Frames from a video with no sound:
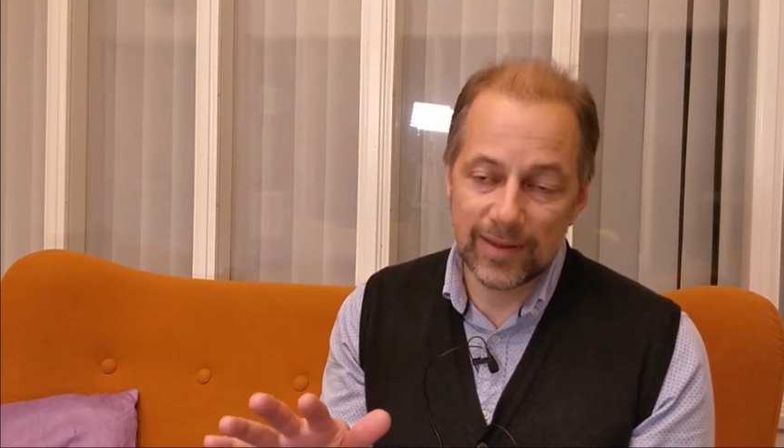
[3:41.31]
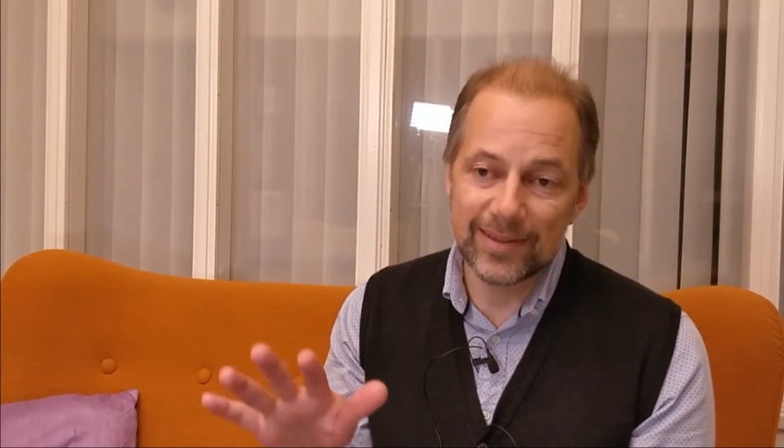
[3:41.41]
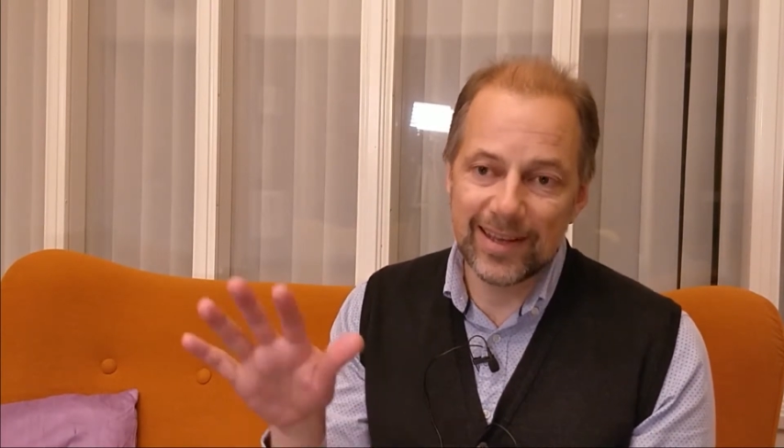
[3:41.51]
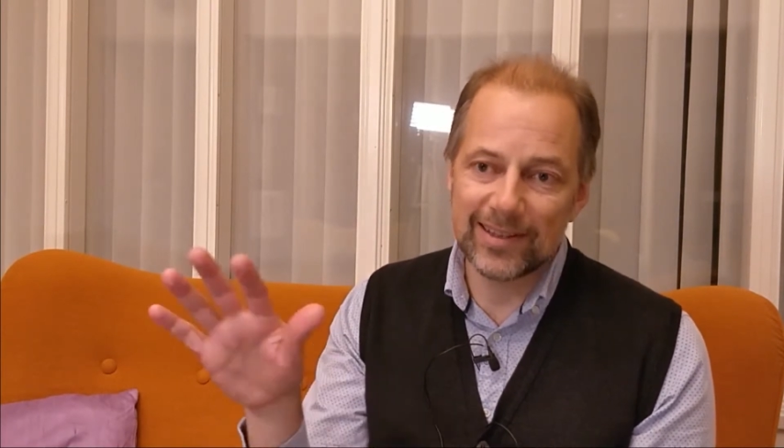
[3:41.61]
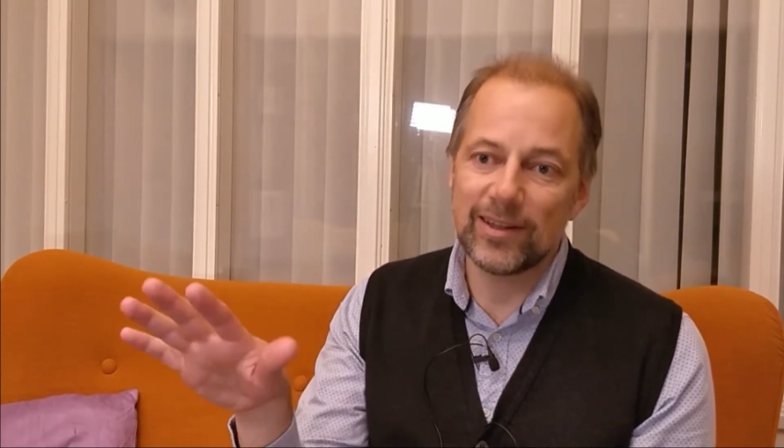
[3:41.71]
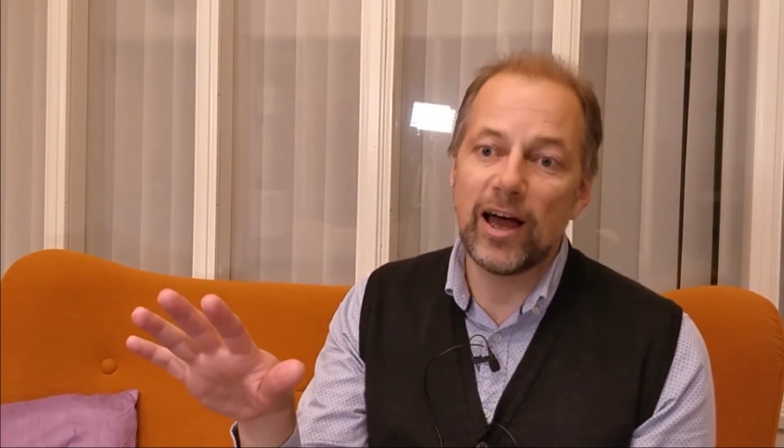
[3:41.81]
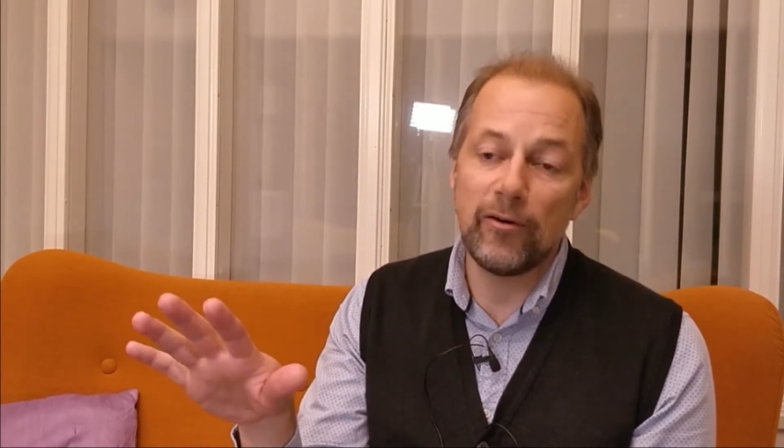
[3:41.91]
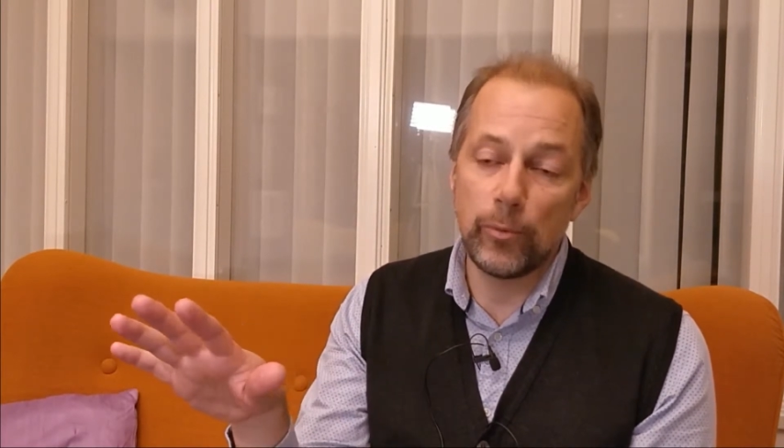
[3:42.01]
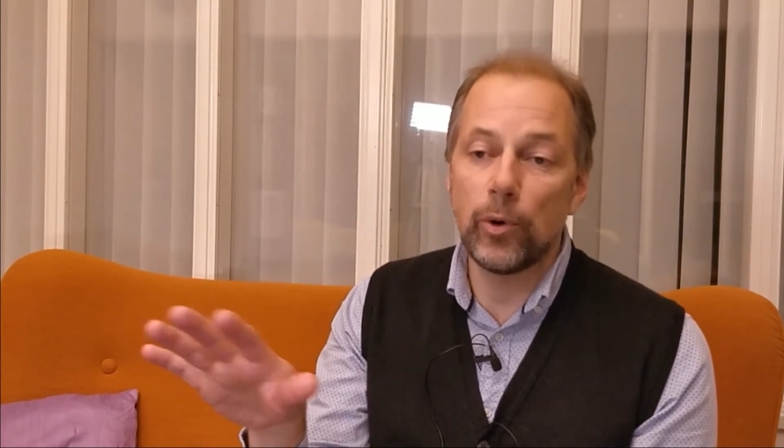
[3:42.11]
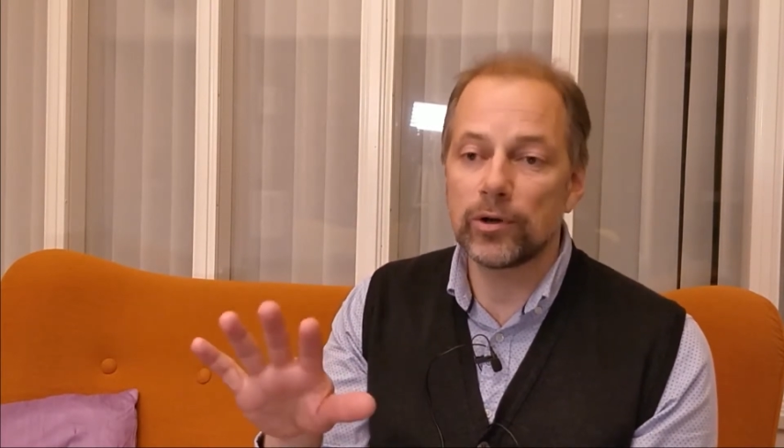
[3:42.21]
that
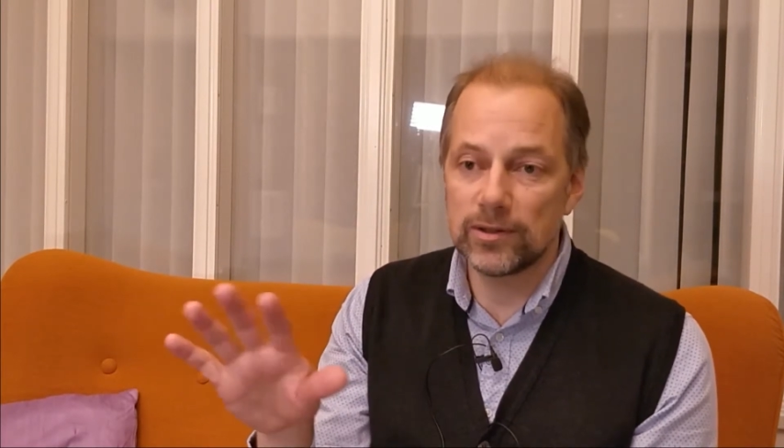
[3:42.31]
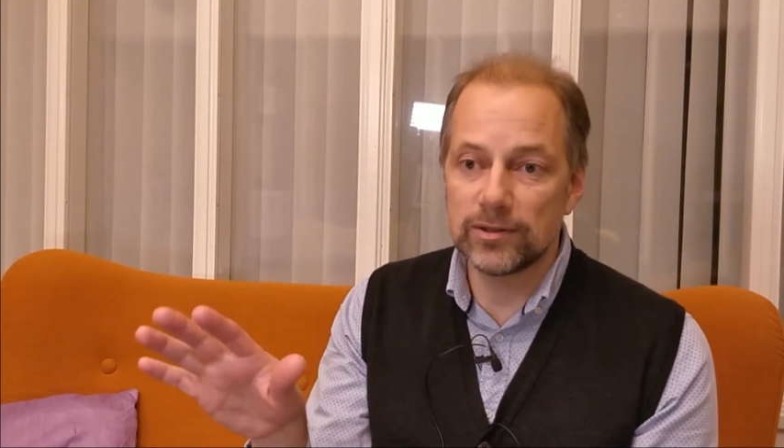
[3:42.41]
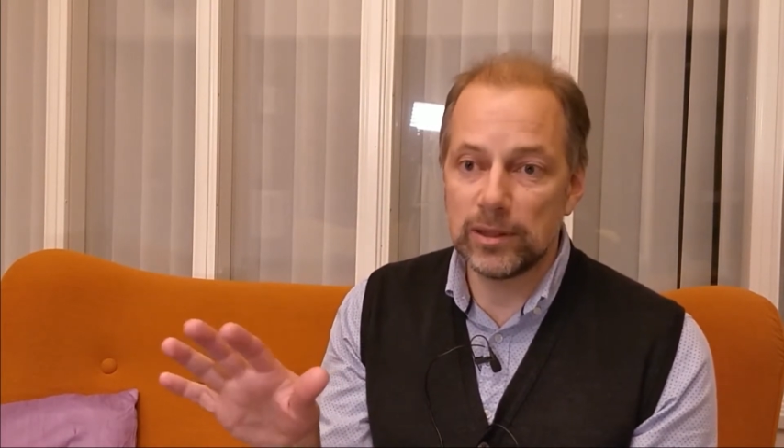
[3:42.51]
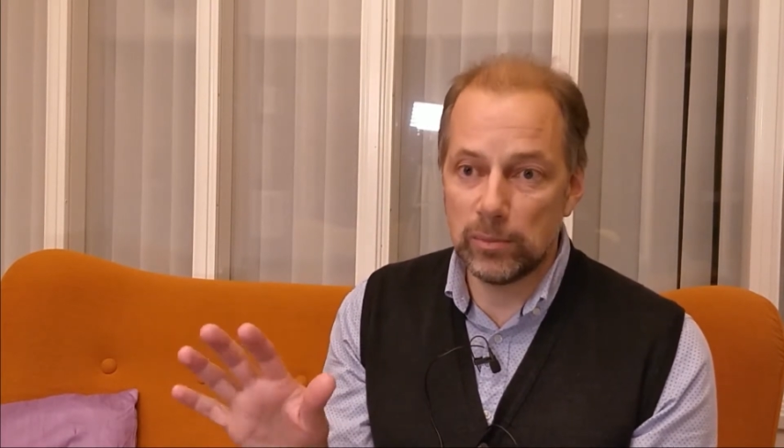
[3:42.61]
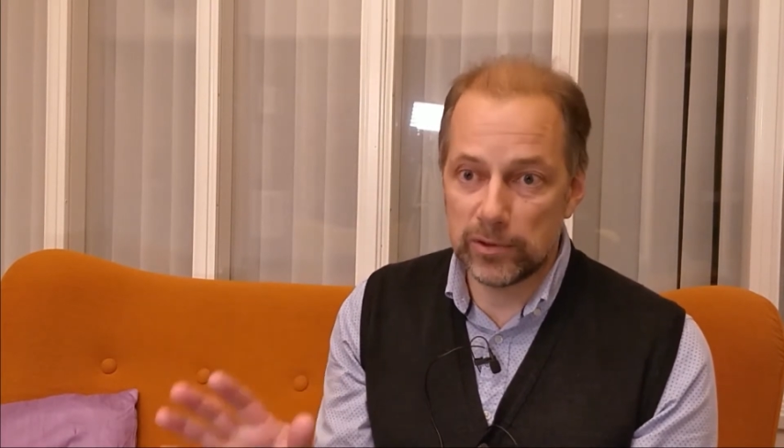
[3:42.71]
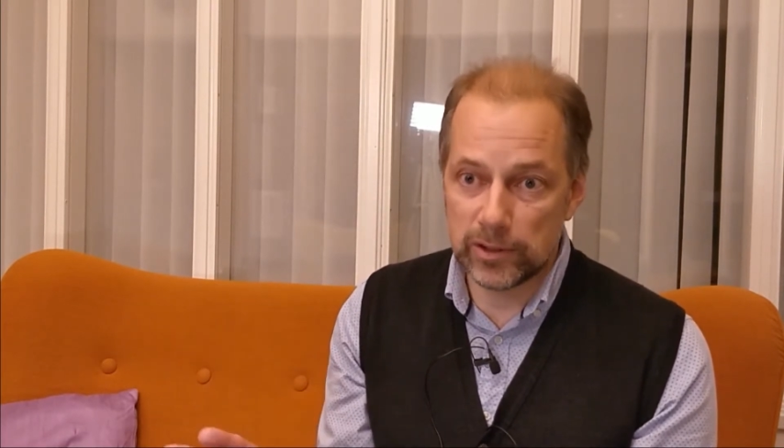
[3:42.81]
have worked in similar